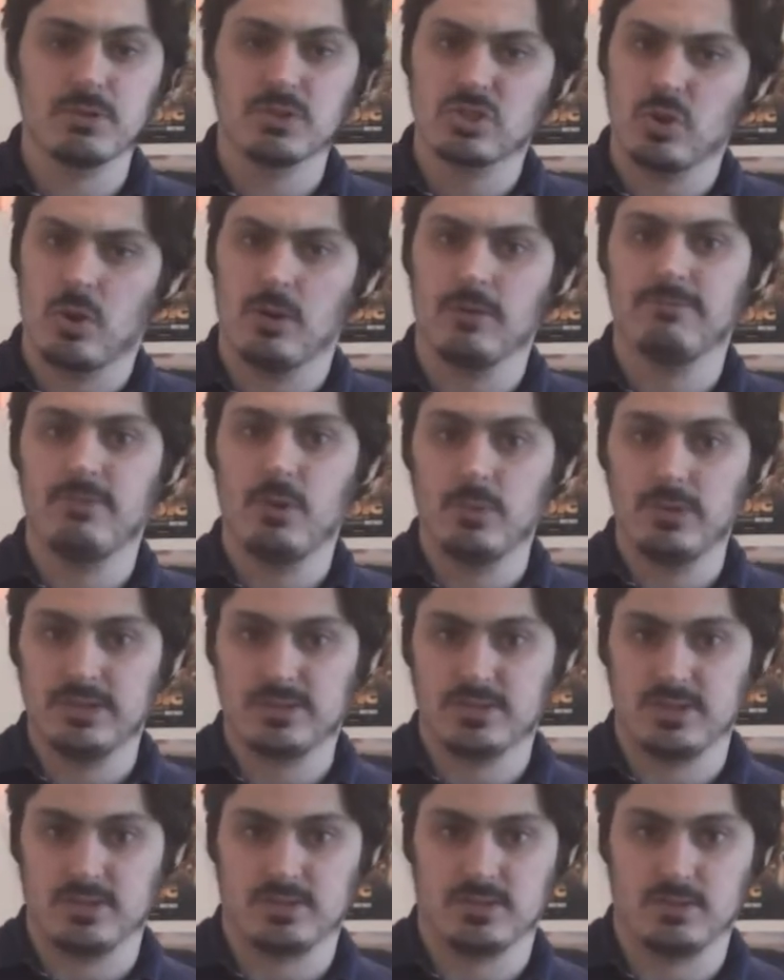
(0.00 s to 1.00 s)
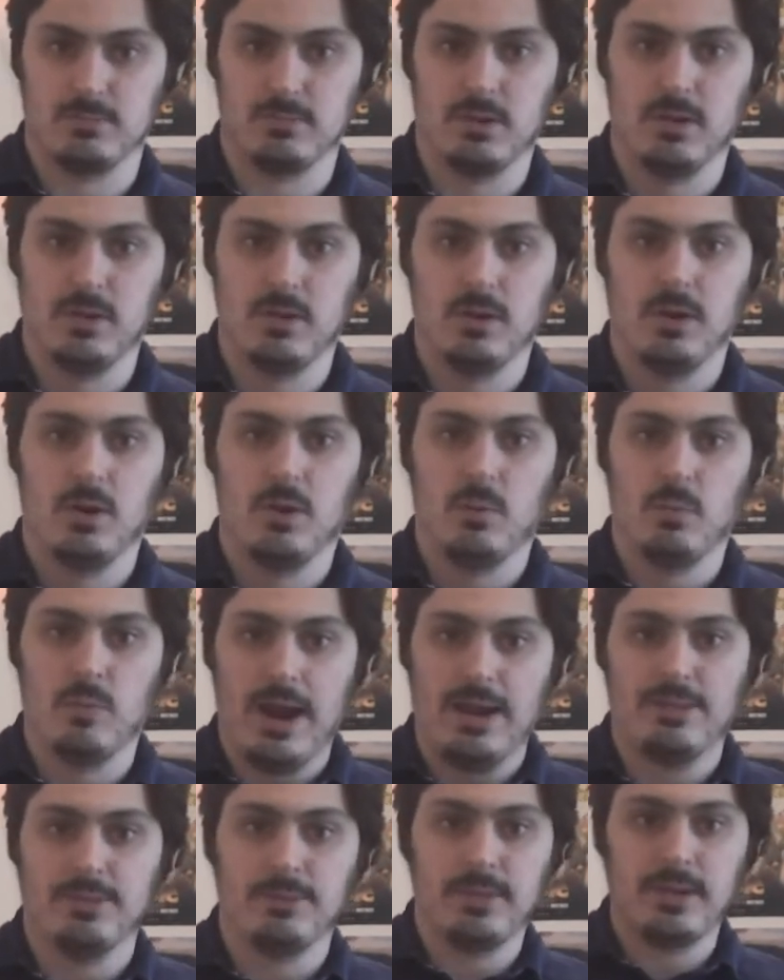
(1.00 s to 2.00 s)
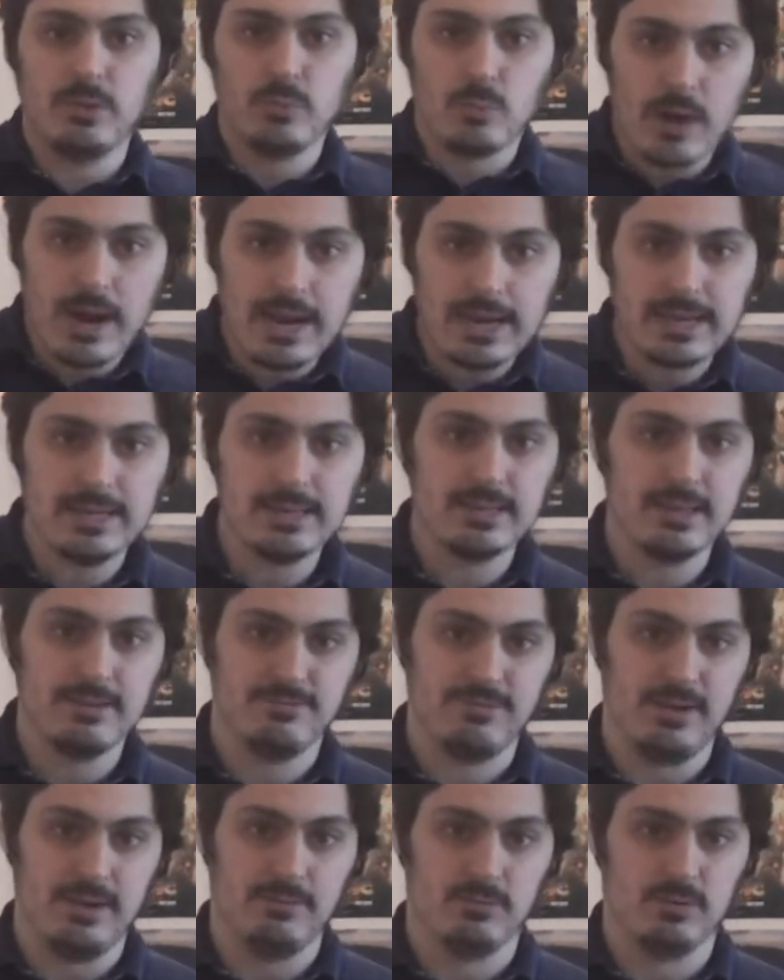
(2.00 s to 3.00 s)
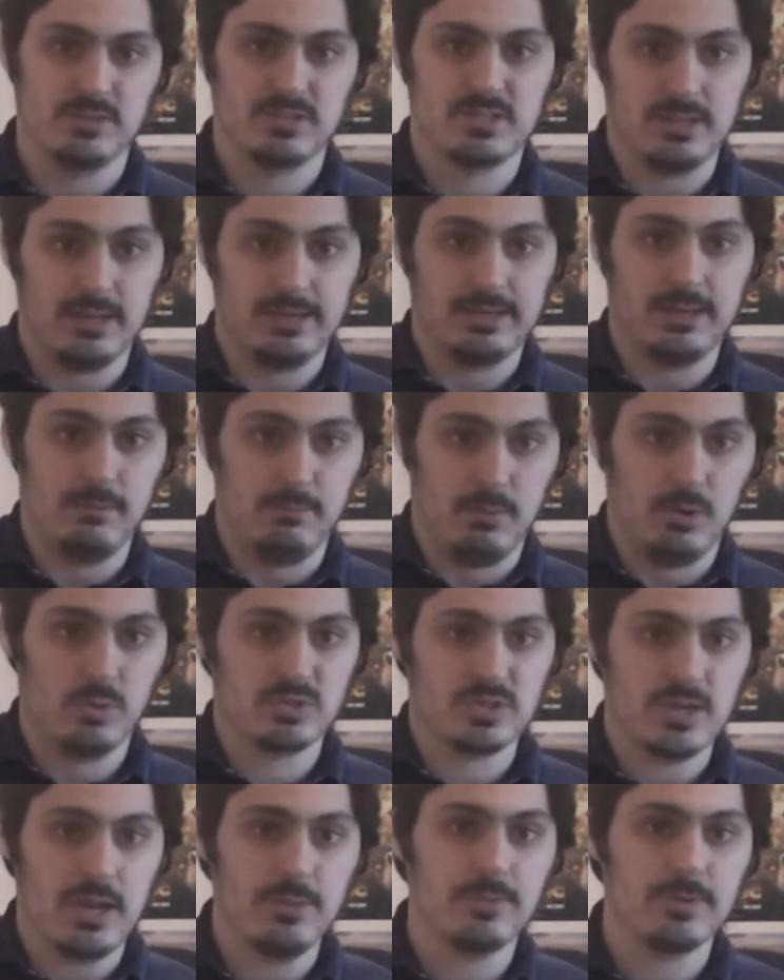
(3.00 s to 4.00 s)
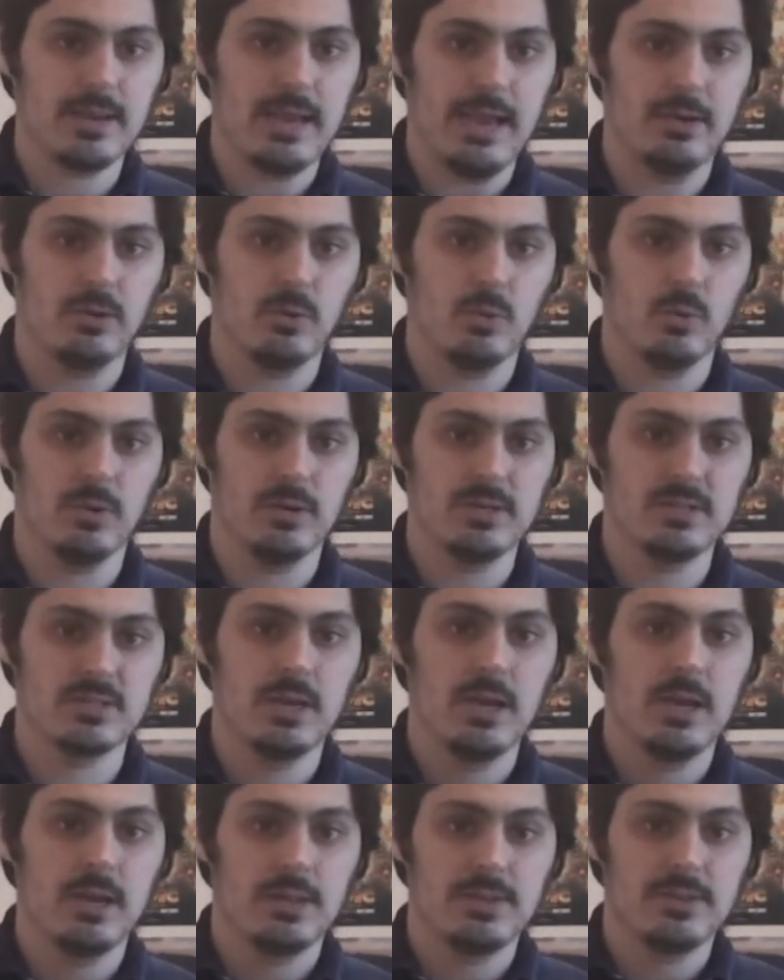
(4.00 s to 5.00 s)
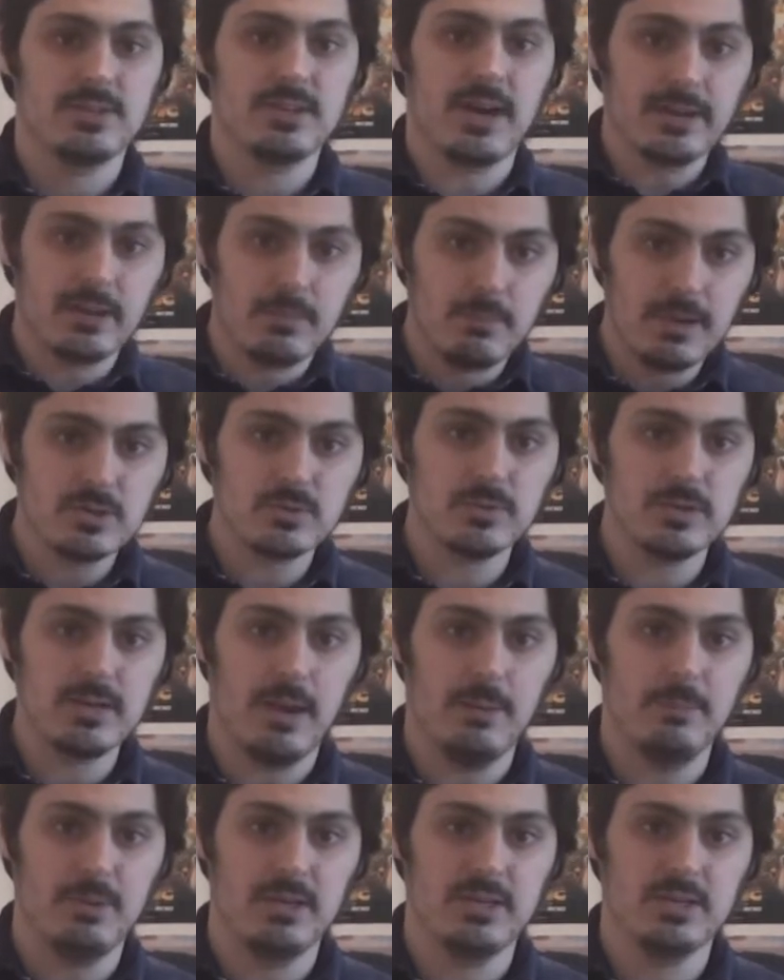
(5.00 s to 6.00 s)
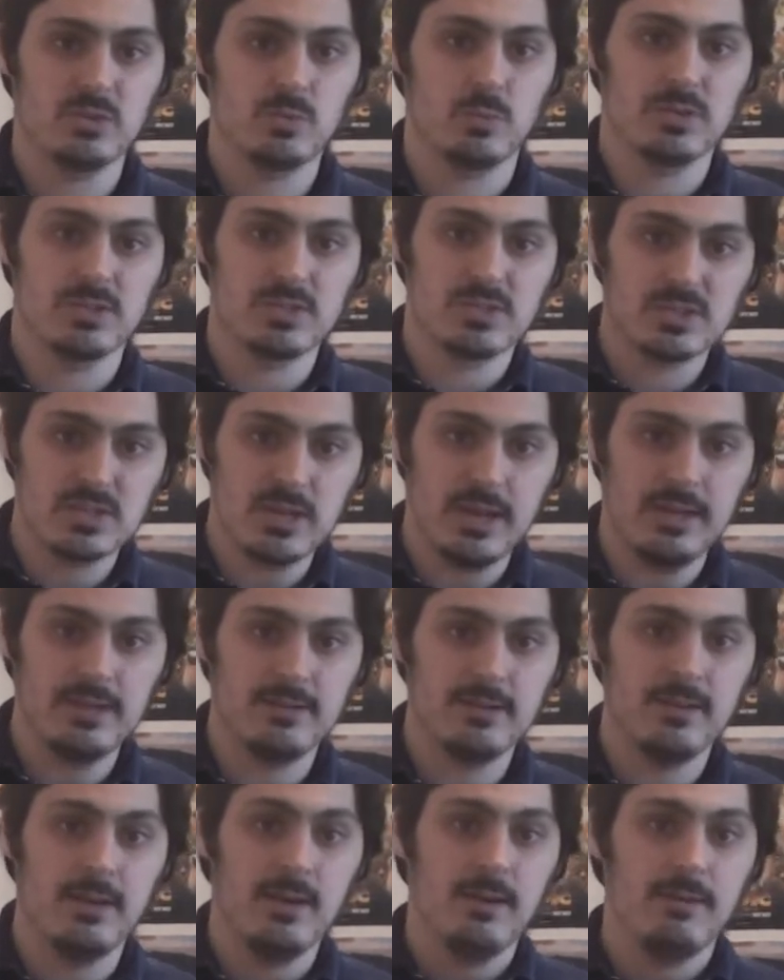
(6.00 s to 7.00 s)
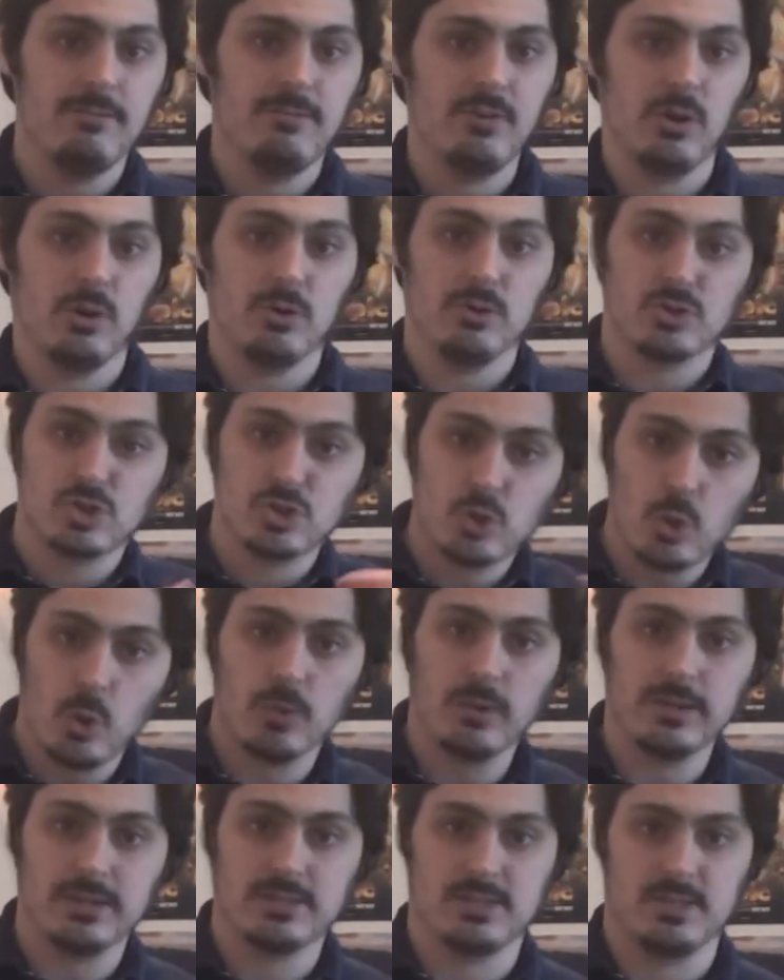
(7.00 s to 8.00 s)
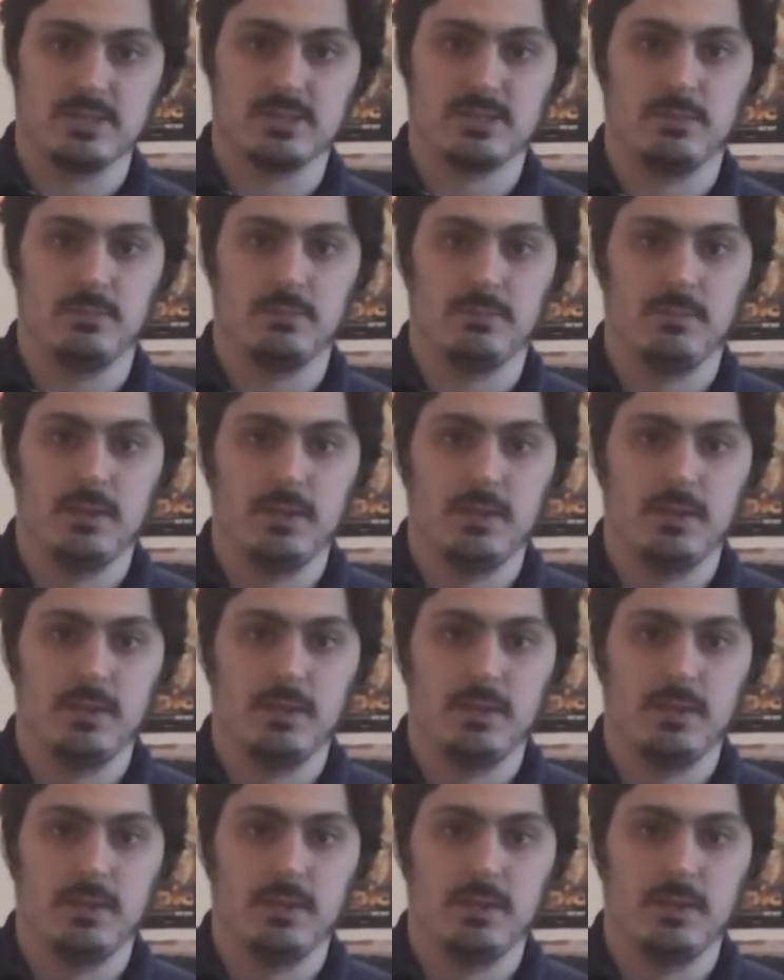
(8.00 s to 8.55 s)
bizarre voting system. Rather than ranking their favorites, like in most other categories, the documentary nominees were decided via a scoring system.